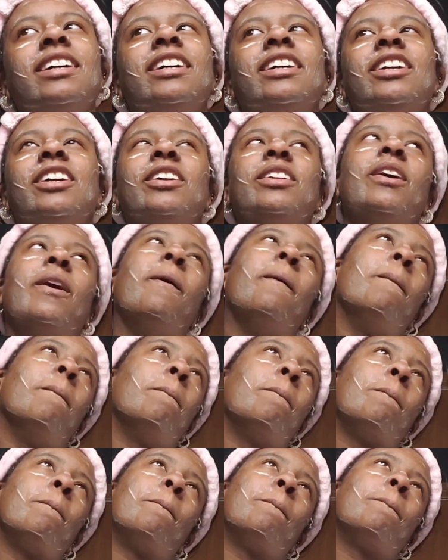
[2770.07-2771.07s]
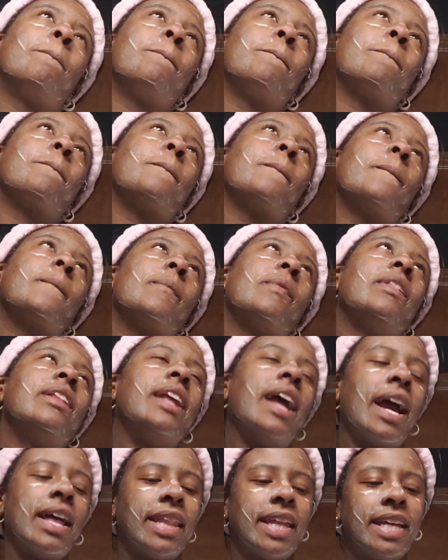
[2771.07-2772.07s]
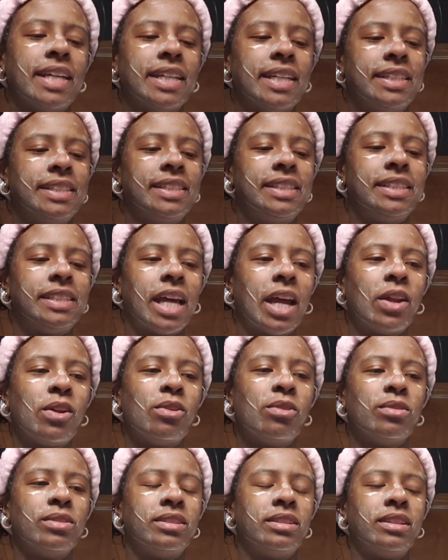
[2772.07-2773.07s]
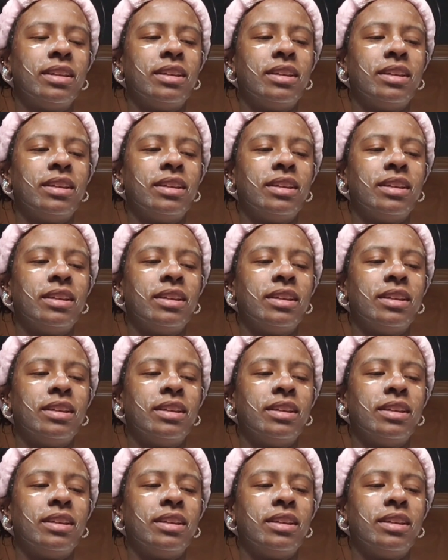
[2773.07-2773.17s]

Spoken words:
you know, kind of like a subtle